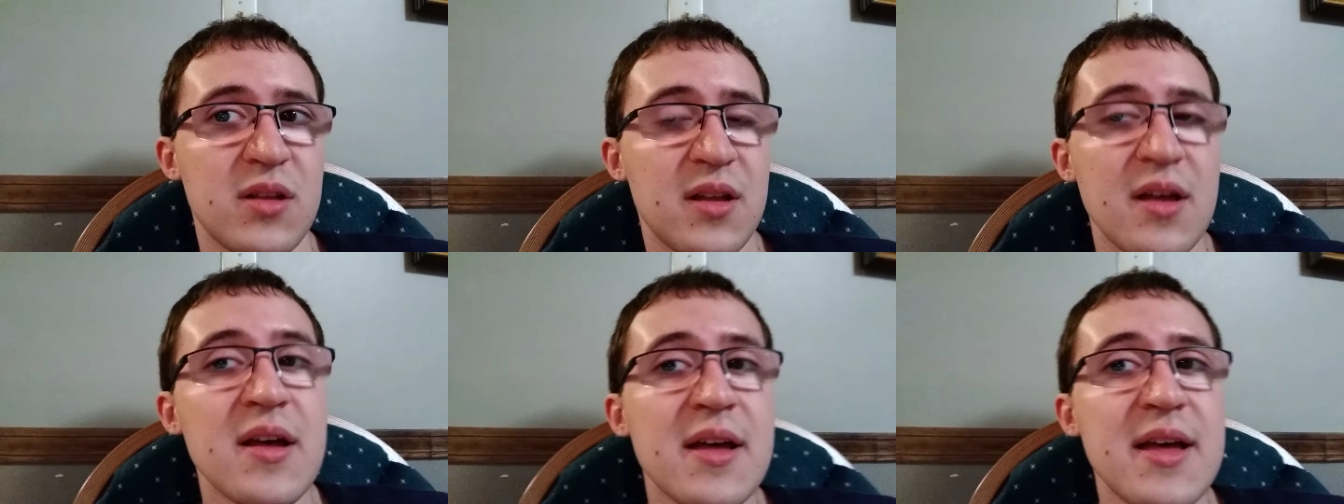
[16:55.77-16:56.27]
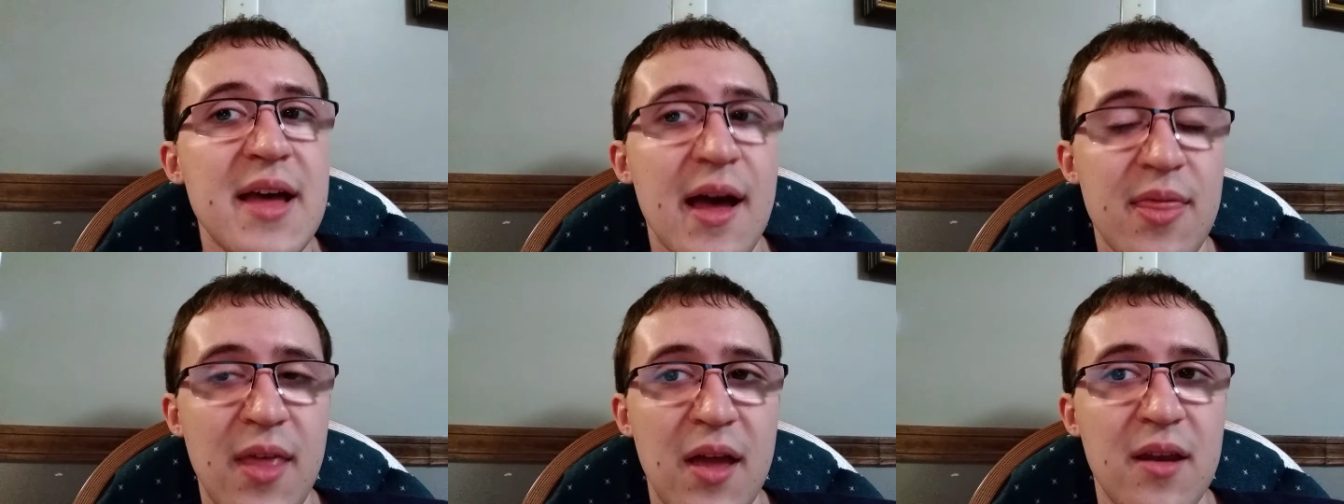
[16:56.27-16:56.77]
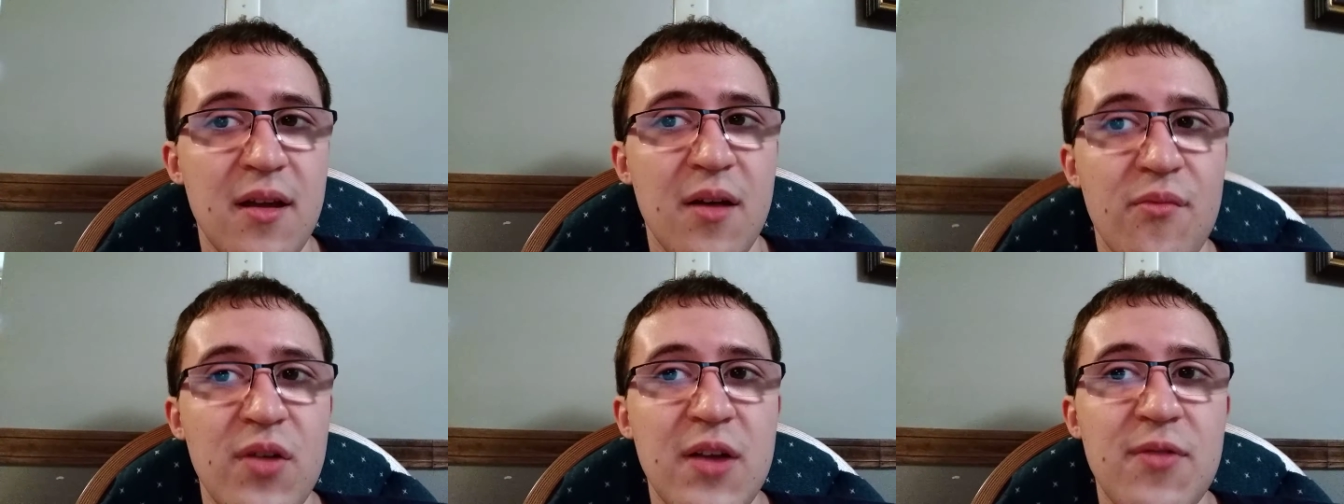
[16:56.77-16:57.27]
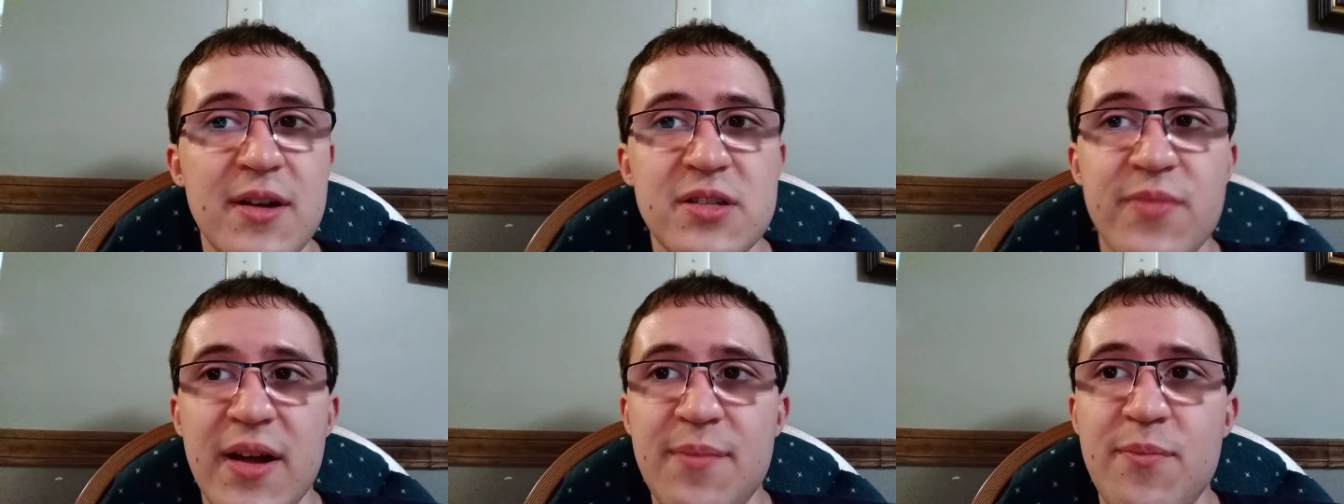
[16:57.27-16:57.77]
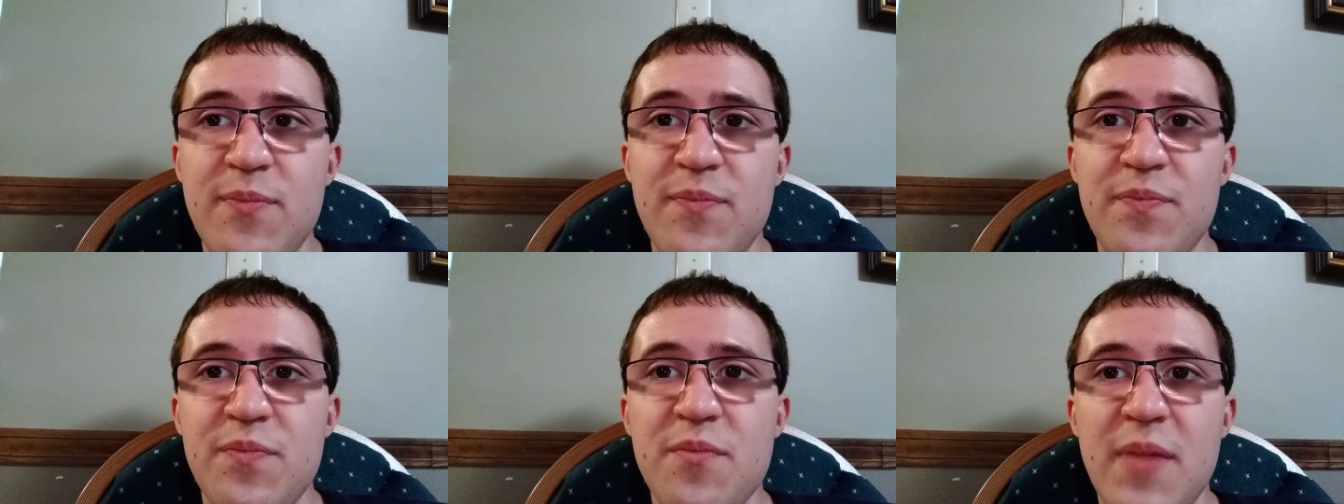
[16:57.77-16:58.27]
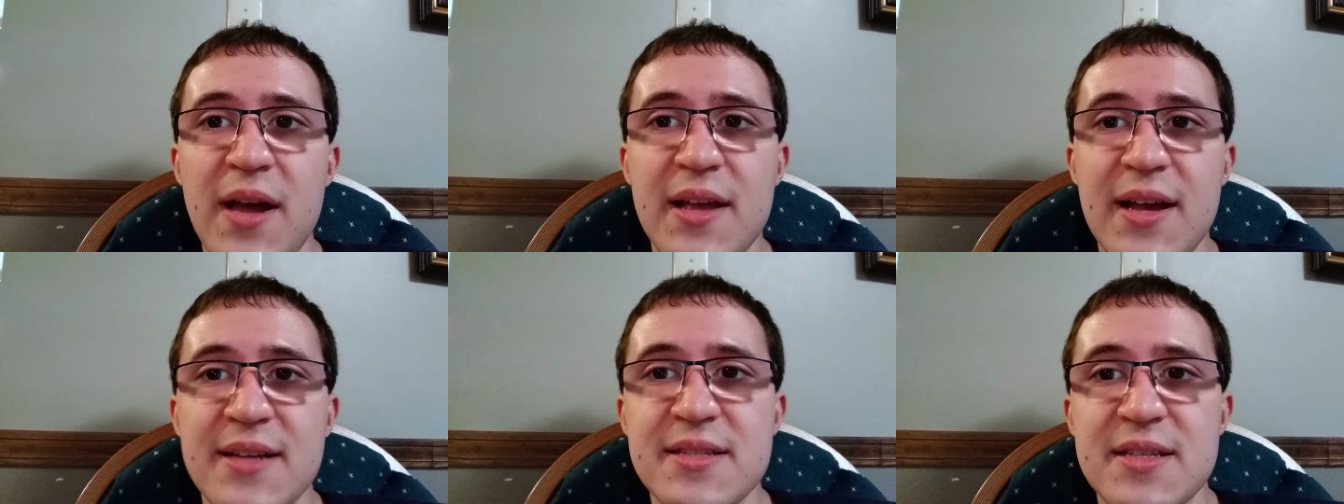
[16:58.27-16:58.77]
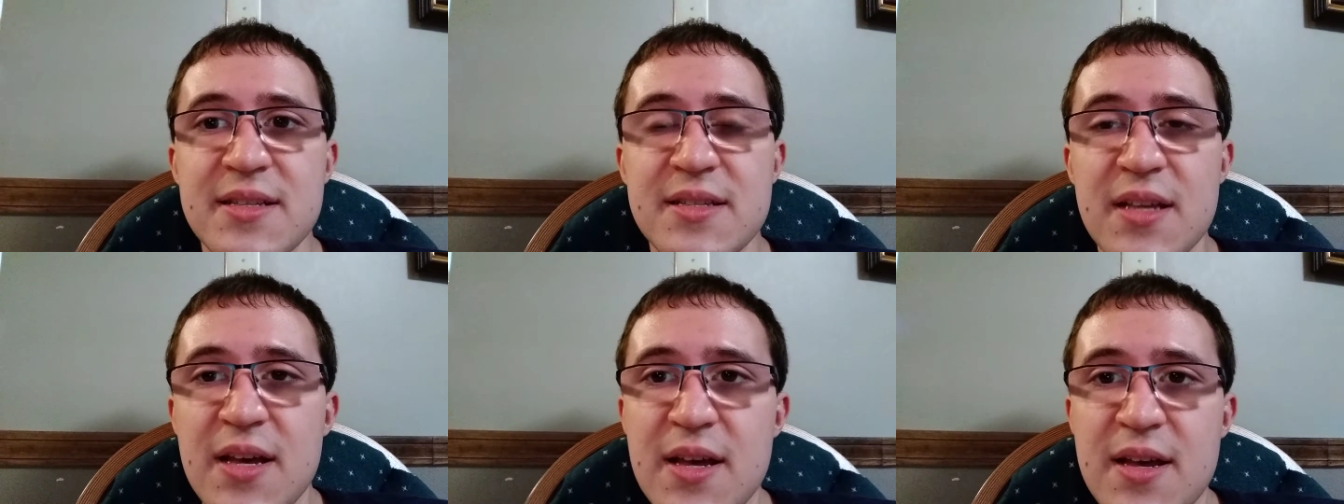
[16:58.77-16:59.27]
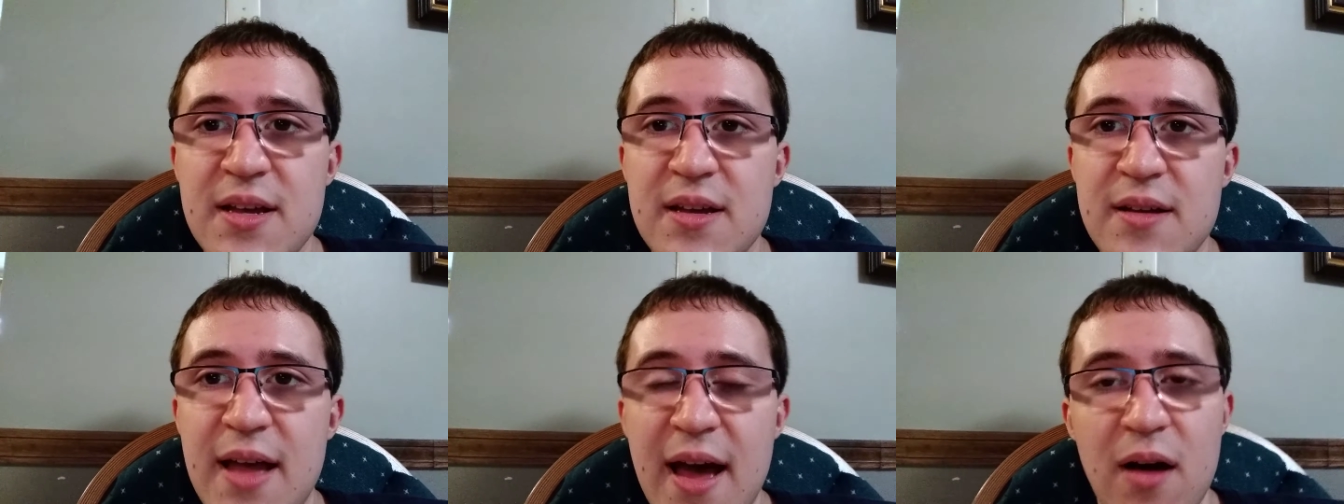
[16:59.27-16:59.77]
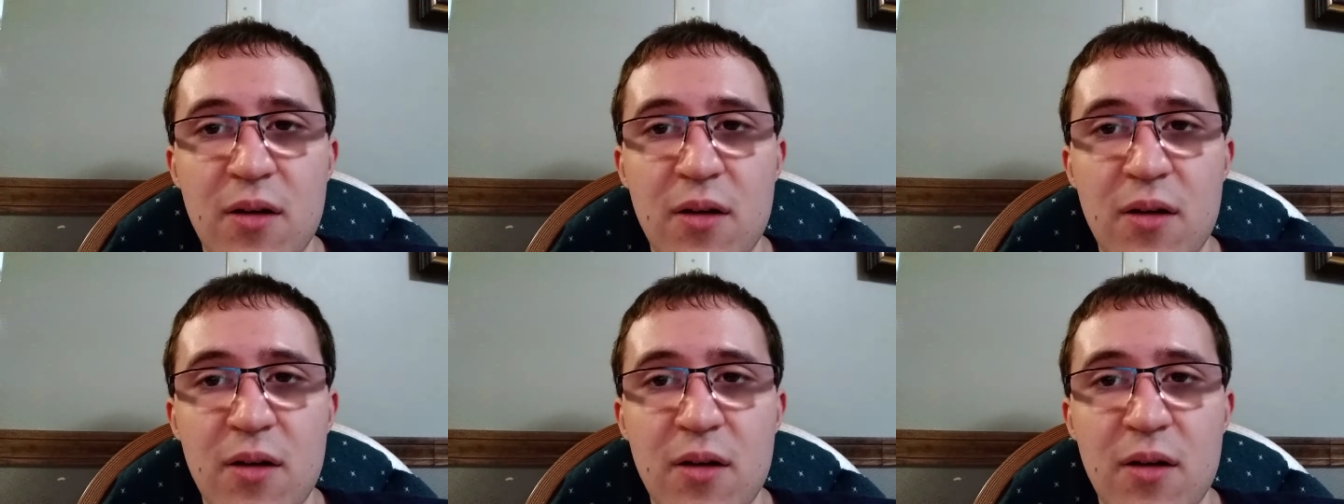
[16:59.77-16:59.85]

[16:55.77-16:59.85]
And then we went to my cousin's house,